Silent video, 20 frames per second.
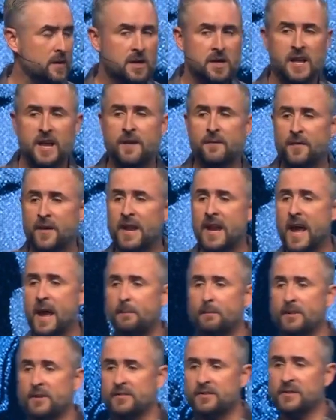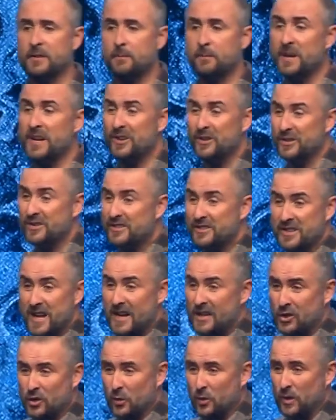If it happens to be your
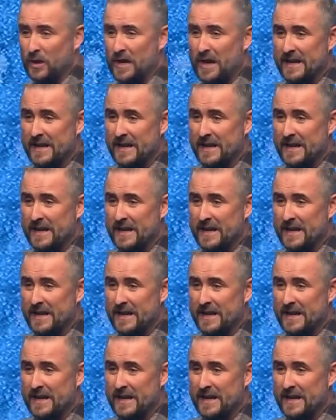sexual